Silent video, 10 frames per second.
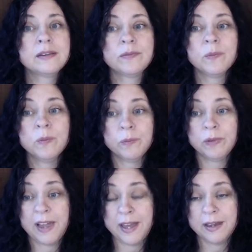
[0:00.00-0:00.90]

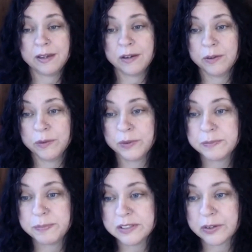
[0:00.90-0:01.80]
like it
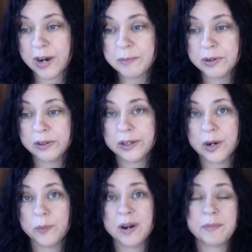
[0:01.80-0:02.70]
was described
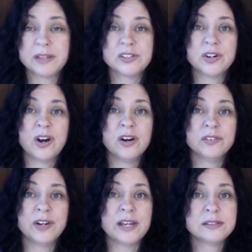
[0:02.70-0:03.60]
earlier, where it makes your
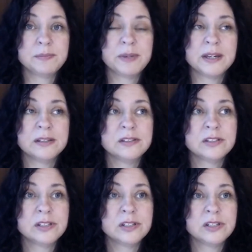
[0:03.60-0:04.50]
heart race
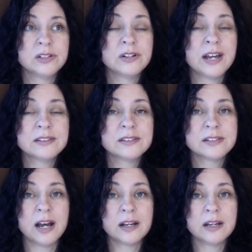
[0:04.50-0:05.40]
because you're not
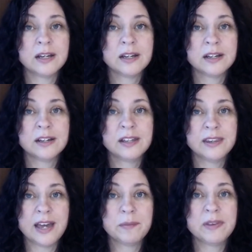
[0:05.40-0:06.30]
stuck
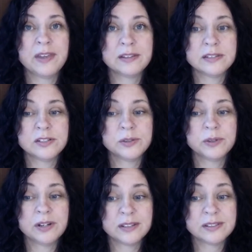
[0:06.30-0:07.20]
in that
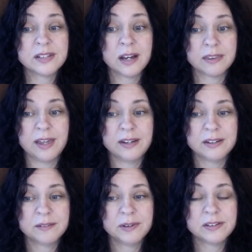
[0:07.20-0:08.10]
situation. You're not stuck
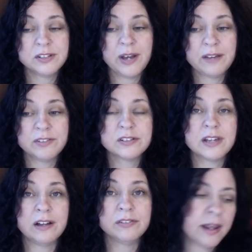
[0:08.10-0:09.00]
then because you have
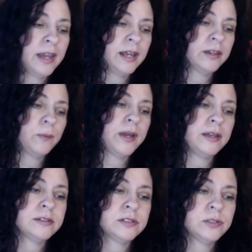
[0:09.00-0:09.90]
yourself. Any other
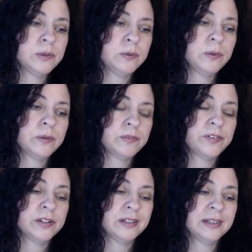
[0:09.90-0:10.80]
ways to
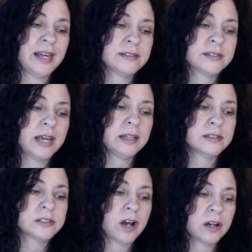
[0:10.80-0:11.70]
feel less
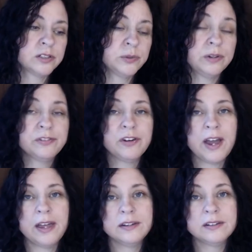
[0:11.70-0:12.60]
silence? Talk to a
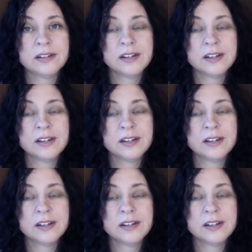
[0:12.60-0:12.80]
friend.